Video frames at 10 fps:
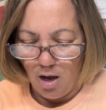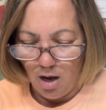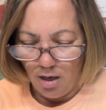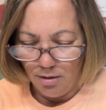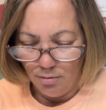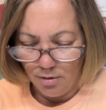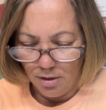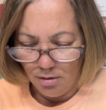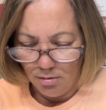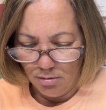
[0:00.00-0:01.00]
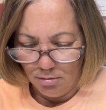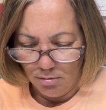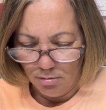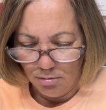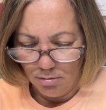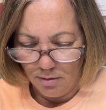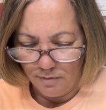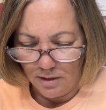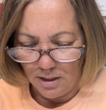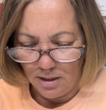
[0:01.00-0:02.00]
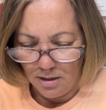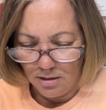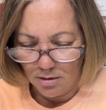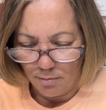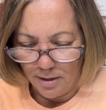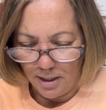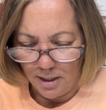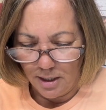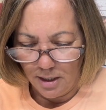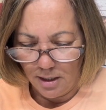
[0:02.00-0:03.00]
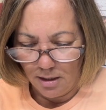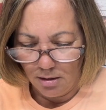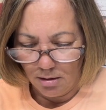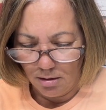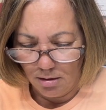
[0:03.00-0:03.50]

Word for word: I don't know if these are made.